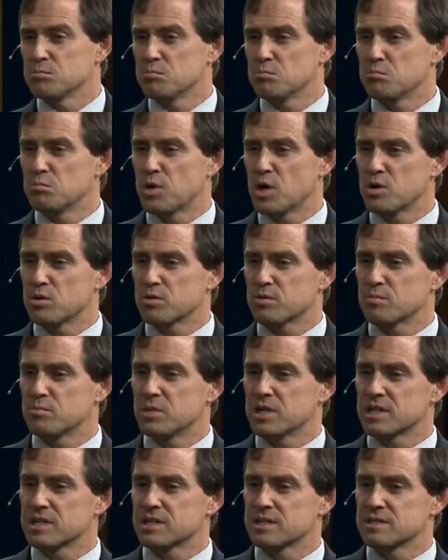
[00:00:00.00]
both
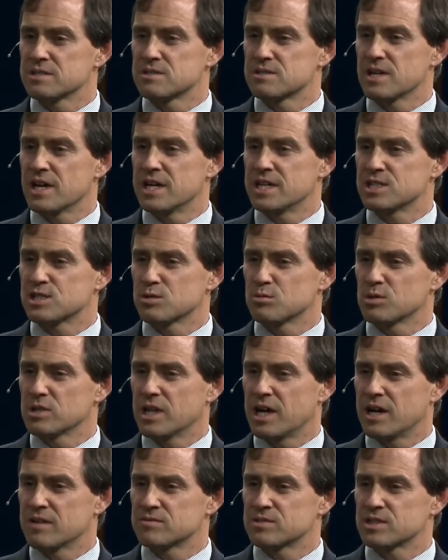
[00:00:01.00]
because Asia will
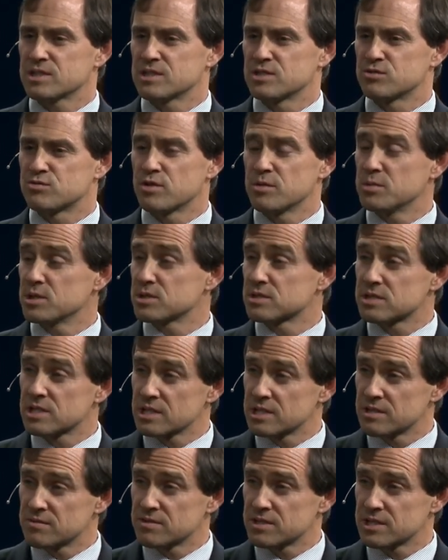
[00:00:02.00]
have to contribute
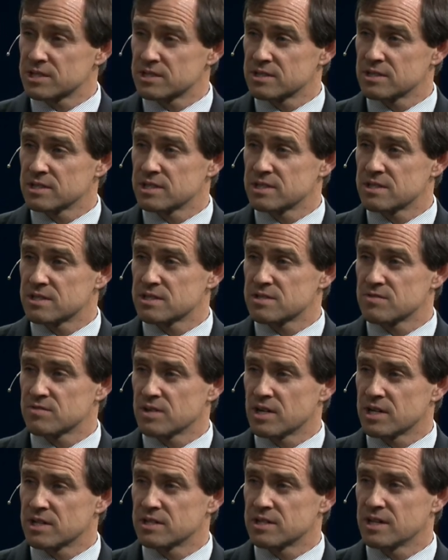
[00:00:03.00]
significantly to this
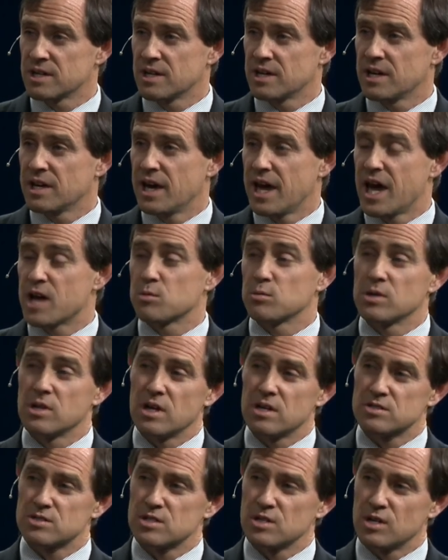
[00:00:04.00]
fund and will
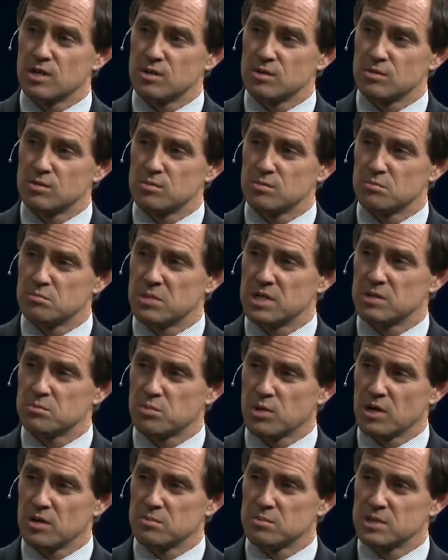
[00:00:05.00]
also be
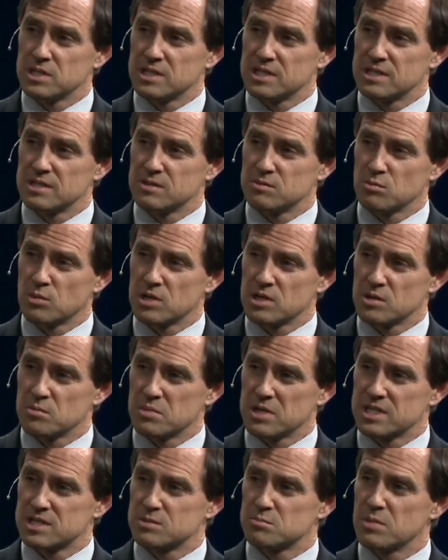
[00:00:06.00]
probably one of the
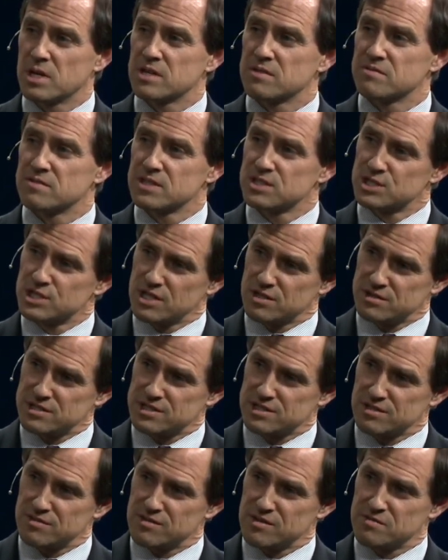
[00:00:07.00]
biggest
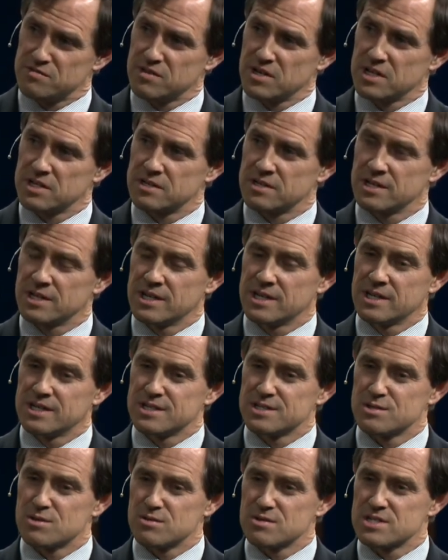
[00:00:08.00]
beneficiaries of the fund.
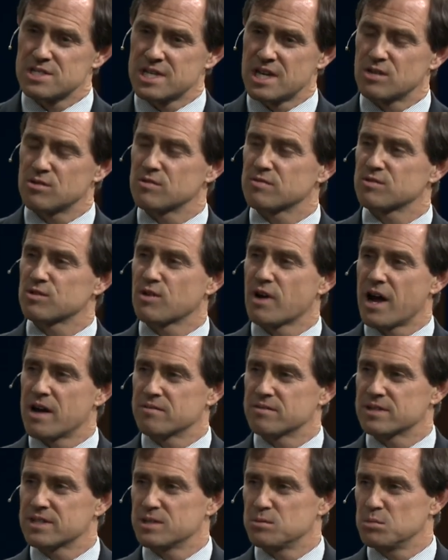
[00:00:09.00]
So the center of
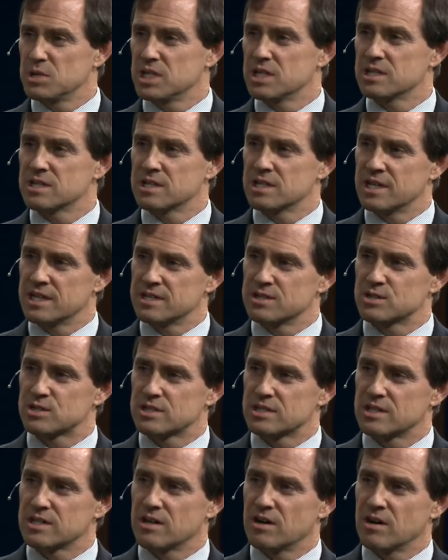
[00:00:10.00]
gravity being in
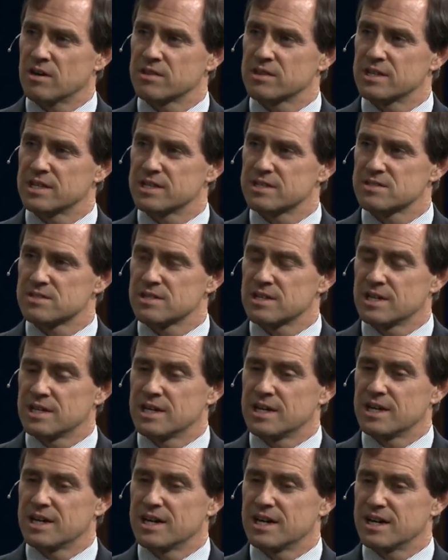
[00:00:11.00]
Asia on this,
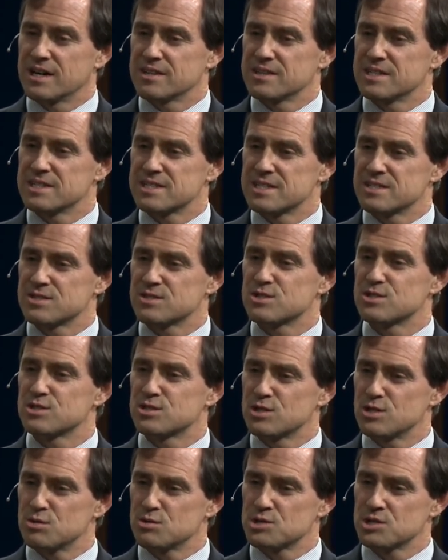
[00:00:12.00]
this
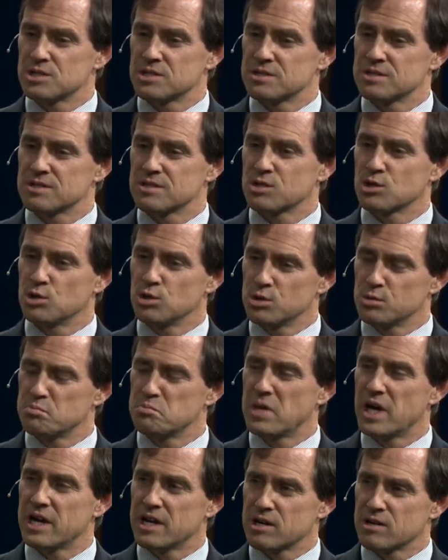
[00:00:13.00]
institution could
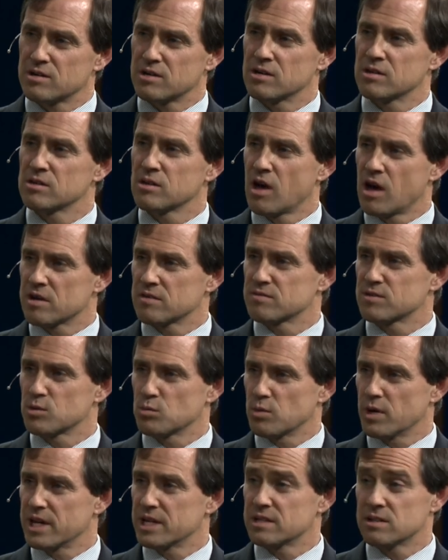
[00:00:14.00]
bear a lot of the
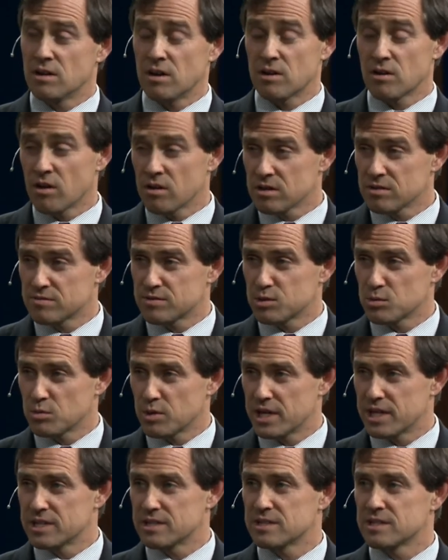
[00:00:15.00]
weight, not all of the
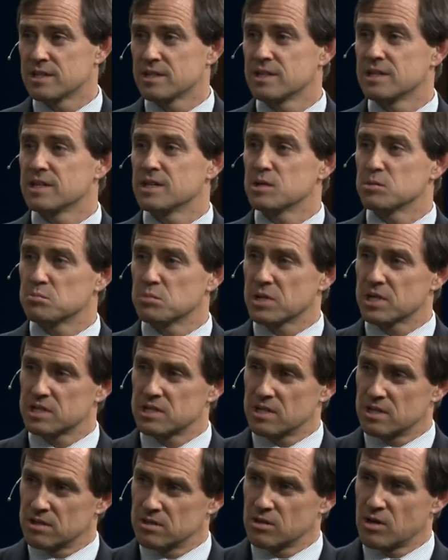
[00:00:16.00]
weight,
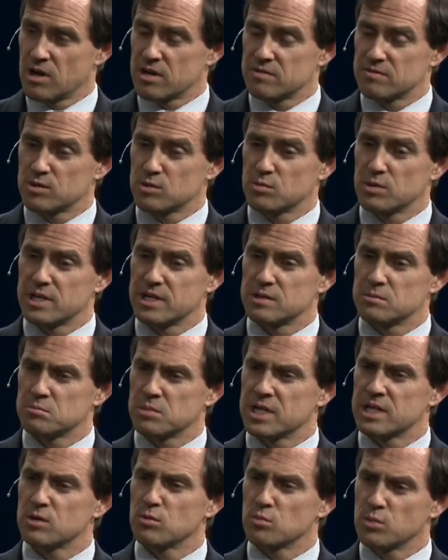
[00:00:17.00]
but a lot of the weight.
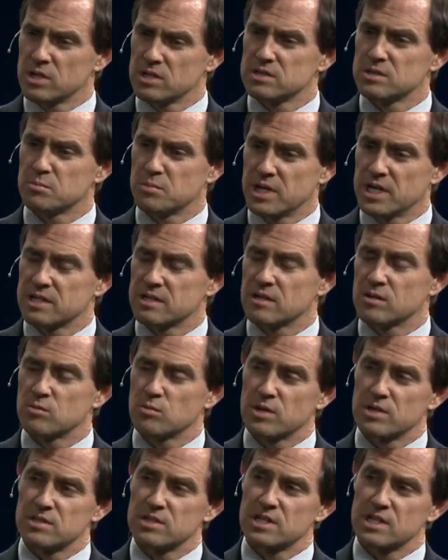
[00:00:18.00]
But it will depend on
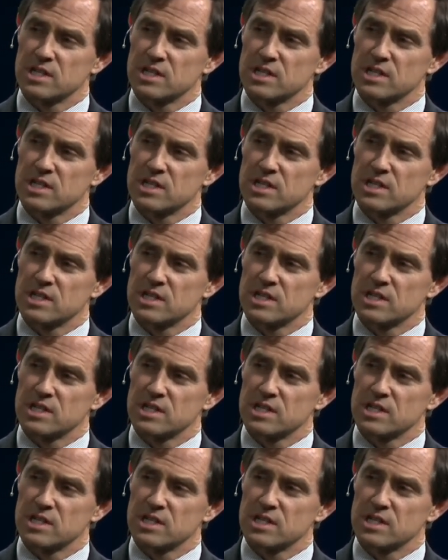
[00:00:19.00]
where the